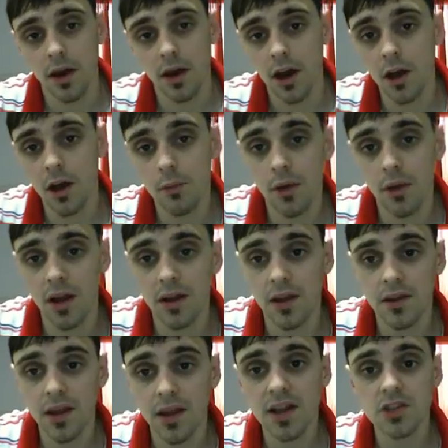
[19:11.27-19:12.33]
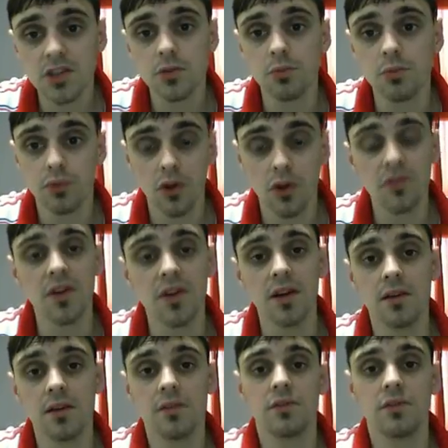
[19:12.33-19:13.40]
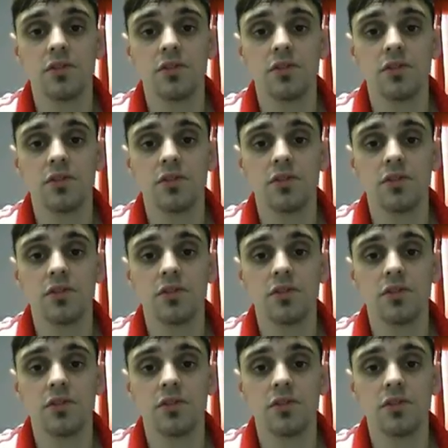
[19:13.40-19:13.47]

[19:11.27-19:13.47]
the actual profit